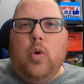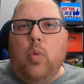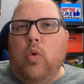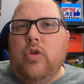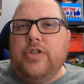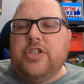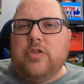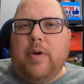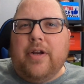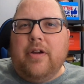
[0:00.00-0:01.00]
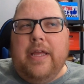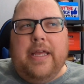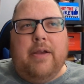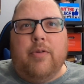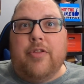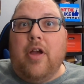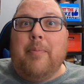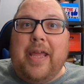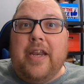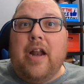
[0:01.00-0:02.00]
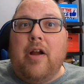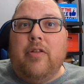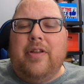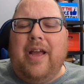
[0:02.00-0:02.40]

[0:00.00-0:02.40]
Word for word: wool sweater. It was uh, made in Ireland.